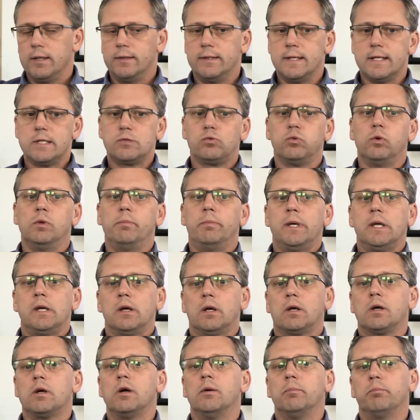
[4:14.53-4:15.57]
This will be
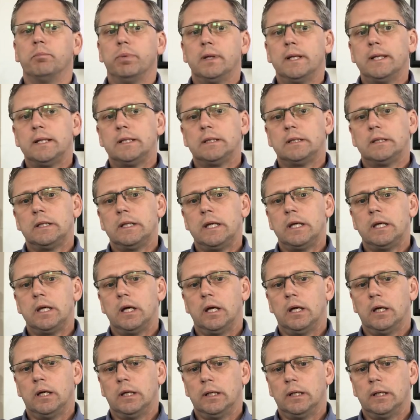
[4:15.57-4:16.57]
a completely